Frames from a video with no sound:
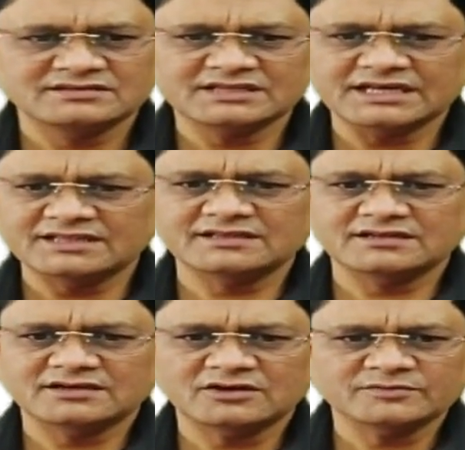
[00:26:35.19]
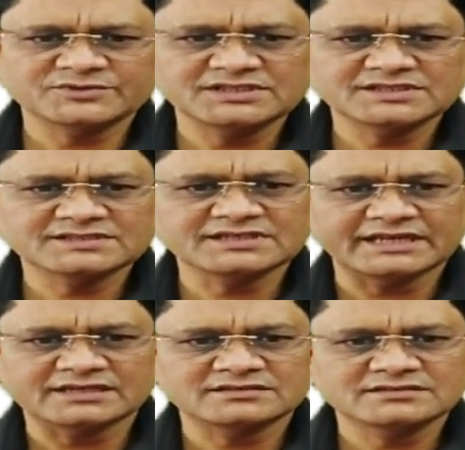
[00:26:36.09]
The option is
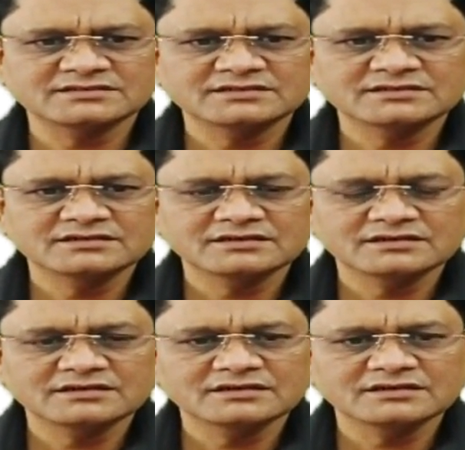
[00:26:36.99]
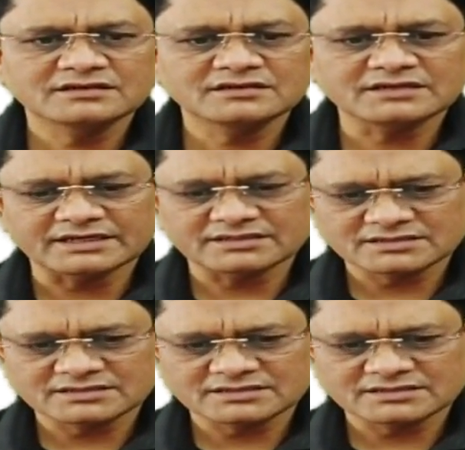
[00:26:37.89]
correct. Correct.